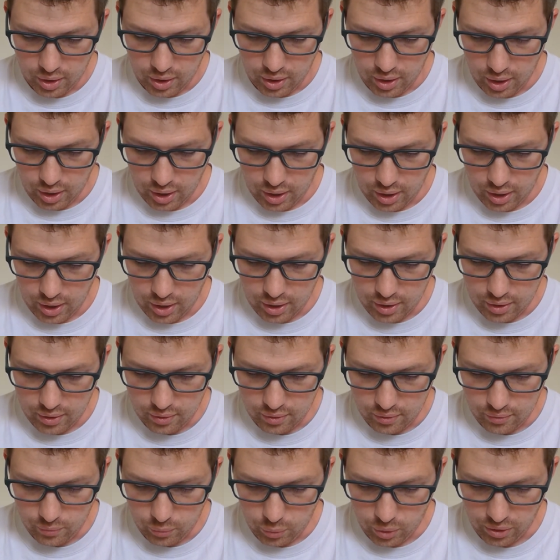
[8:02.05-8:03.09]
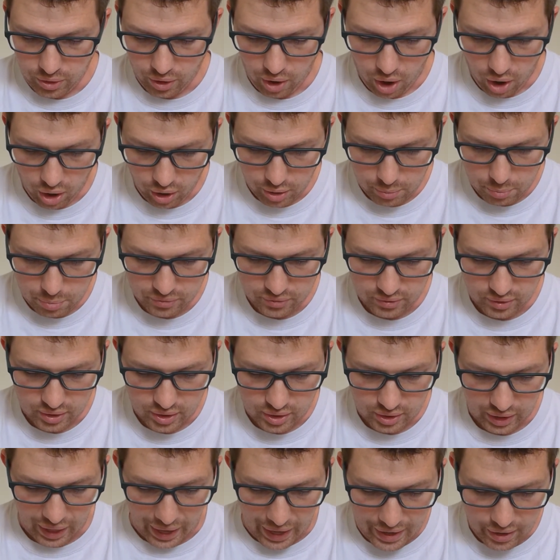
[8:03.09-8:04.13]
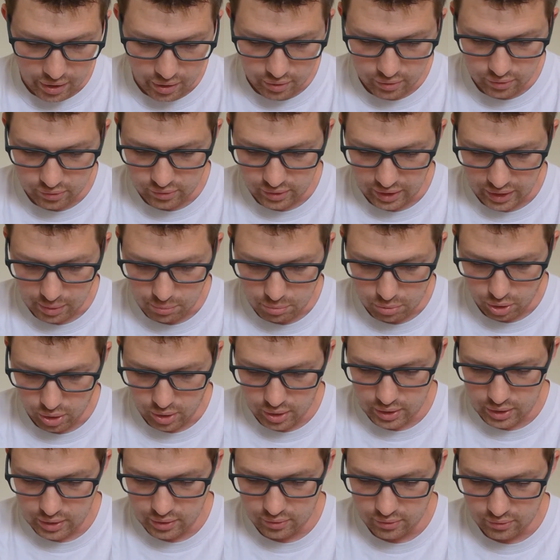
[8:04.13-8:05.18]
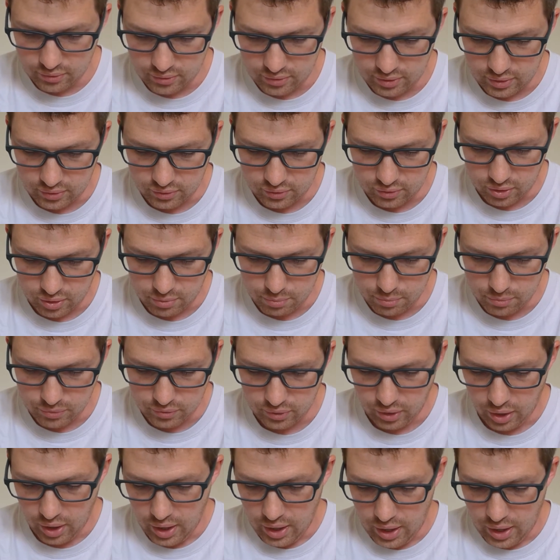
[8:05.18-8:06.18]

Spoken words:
harps and lyres, tambourines, sistrums,